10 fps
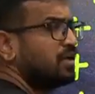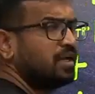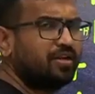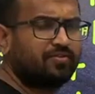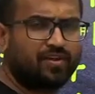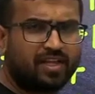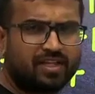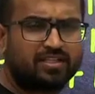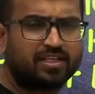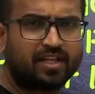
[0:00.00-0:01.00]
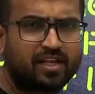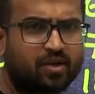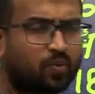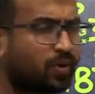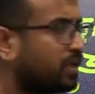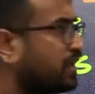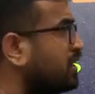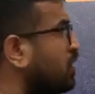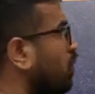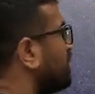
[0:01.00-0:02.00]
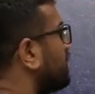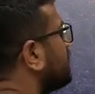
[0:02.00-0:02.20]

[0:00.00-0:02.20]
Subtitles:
in a very generic way. What is